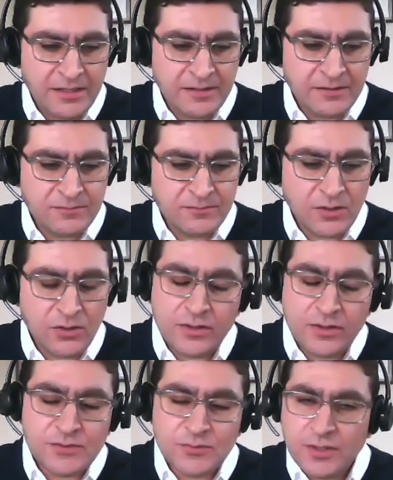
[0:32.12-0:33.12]
in
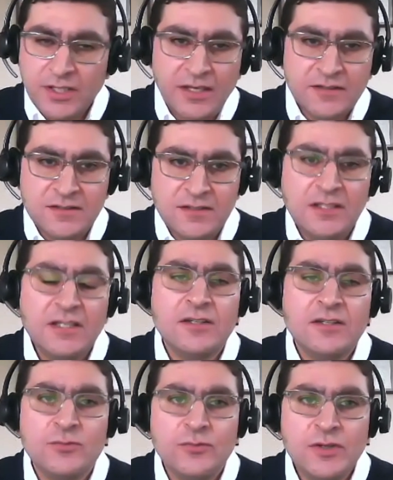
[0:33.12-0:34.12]
early
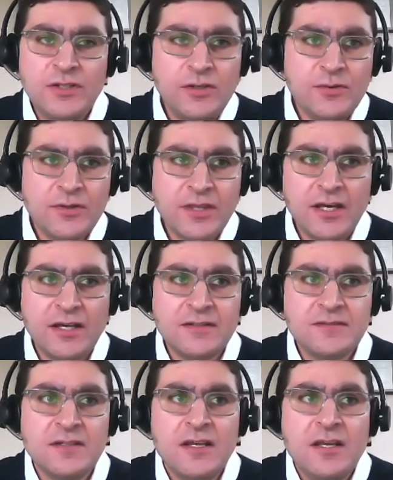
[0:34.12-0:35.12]
2018, we knew
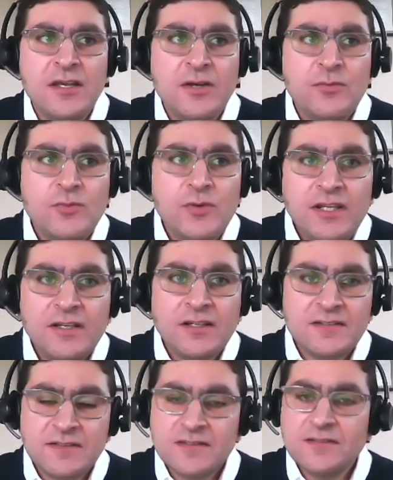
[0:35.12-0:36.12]
that we needed
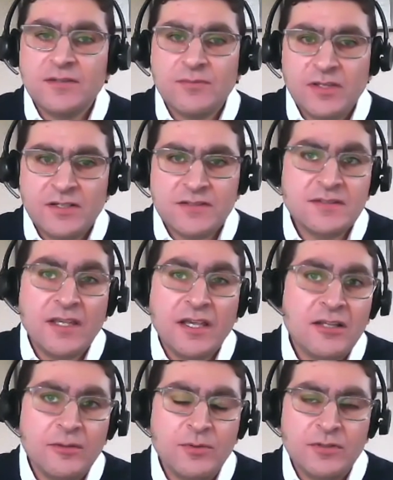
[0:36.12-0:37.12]
a system that is
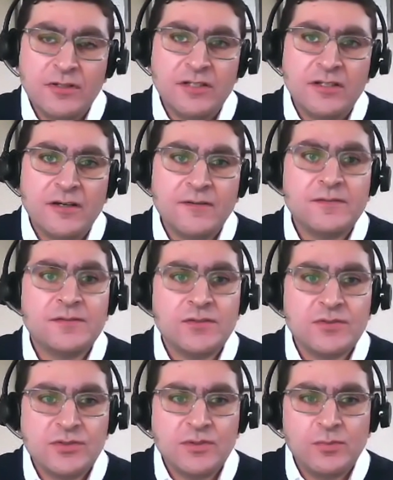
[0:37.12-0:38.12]
scalable enough to
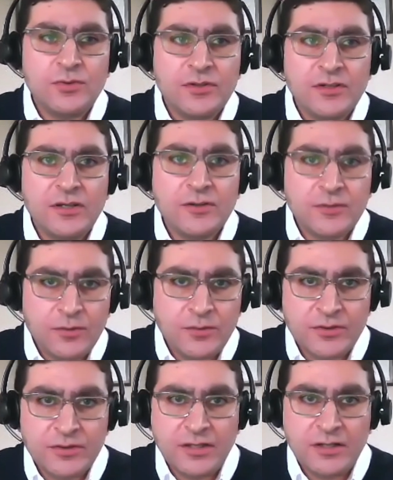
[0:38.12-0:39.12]
support the
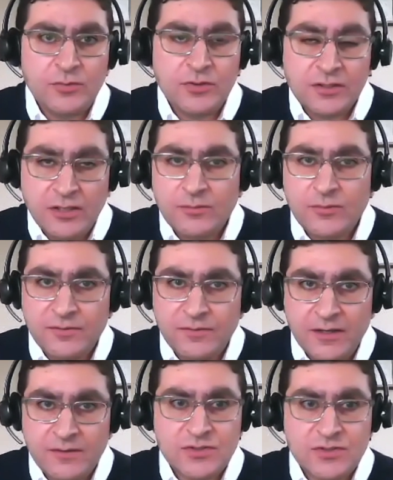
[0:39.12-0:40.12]
growth that will come with
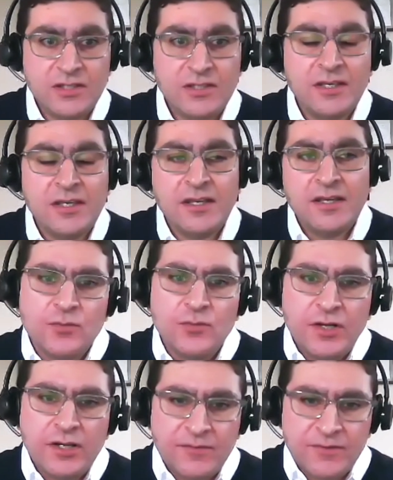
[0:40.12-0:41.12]
5G.
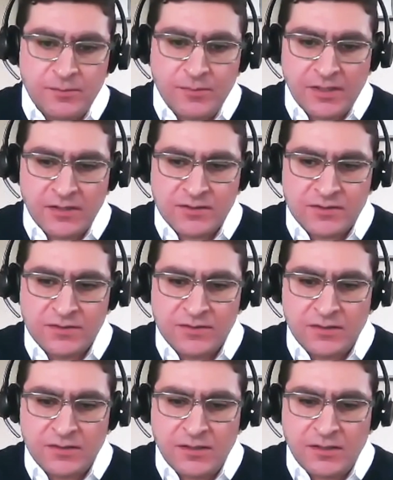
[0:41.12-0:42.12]
One of the biggest
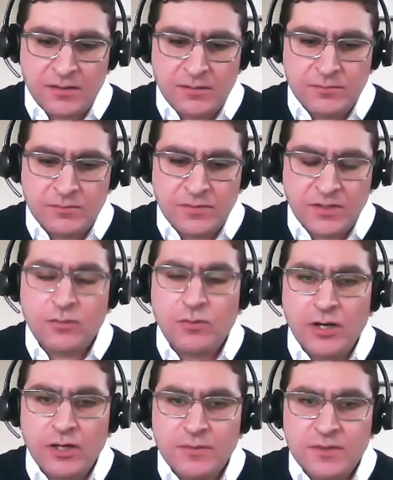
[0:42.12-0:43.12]
um,
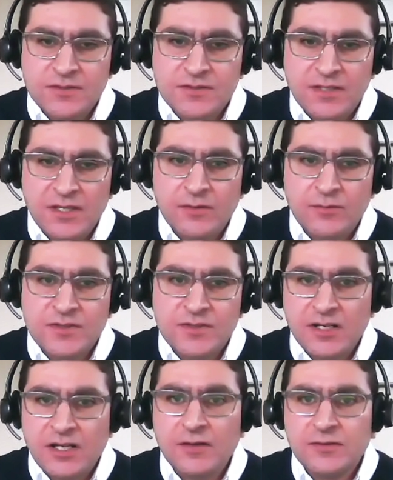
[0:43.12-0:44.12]
requirements that we
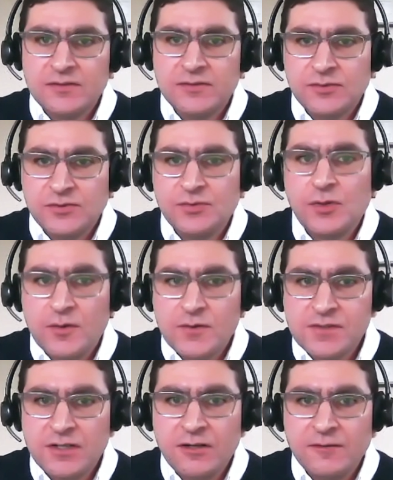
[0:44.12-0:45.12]
set out to
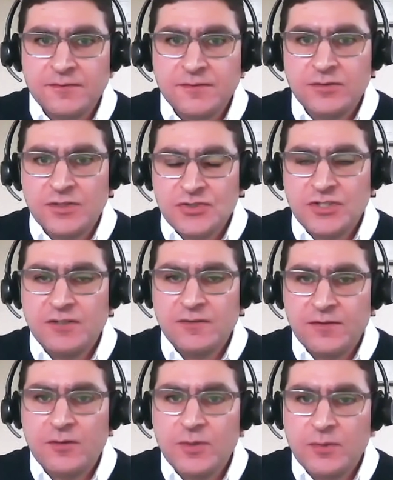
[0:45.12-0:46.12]
ourselves to
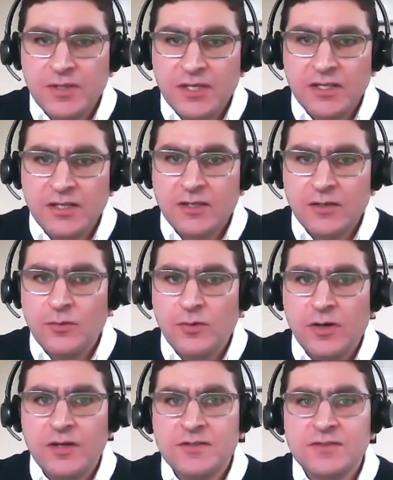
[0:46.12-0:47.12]
achieve from the beginning
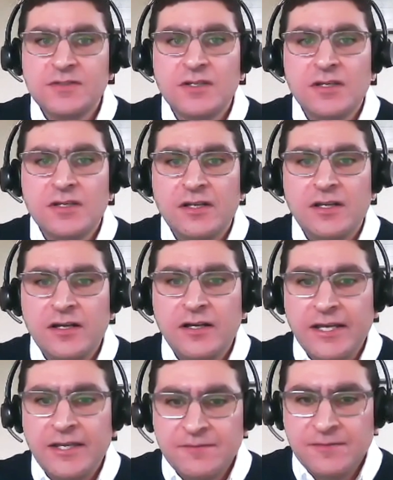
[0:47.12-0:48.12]
was
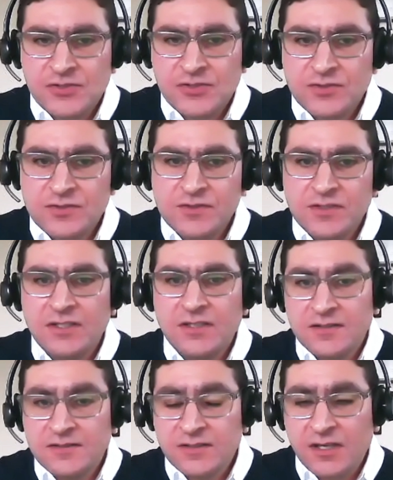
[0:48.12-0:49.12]
uh, efficiency,
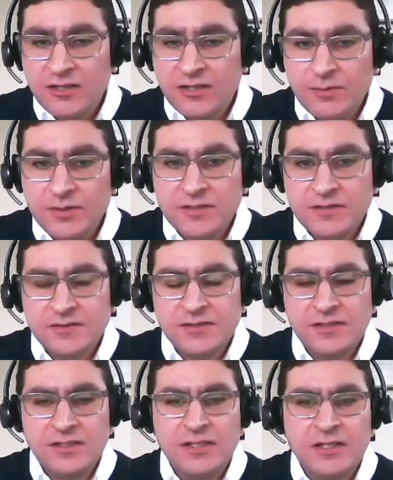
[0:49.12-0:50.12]

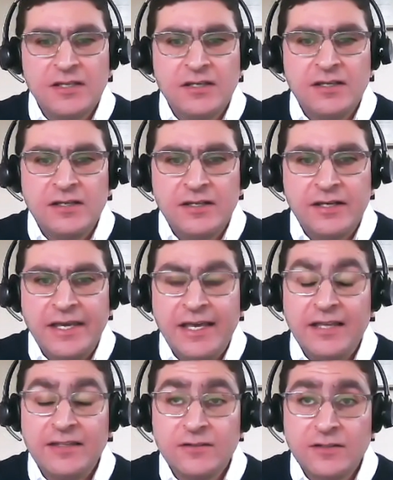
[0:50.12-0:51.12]
scalability, uh,
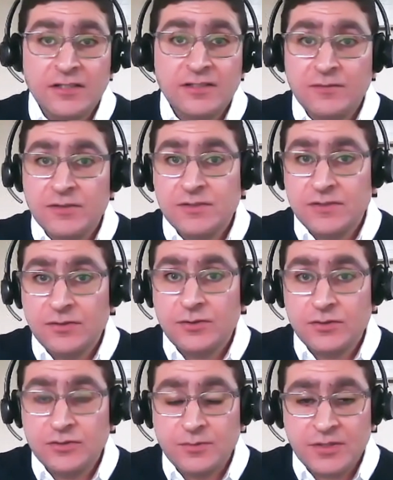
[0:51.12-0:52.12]
and connectivity
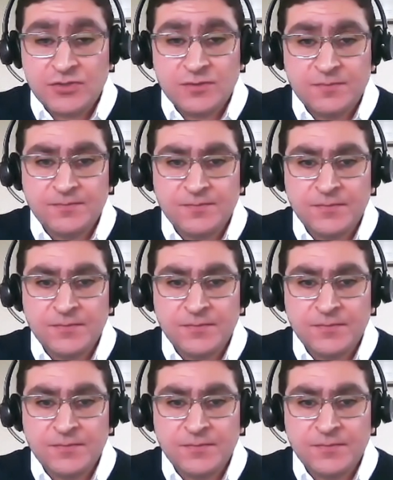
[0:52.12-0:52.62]
or automation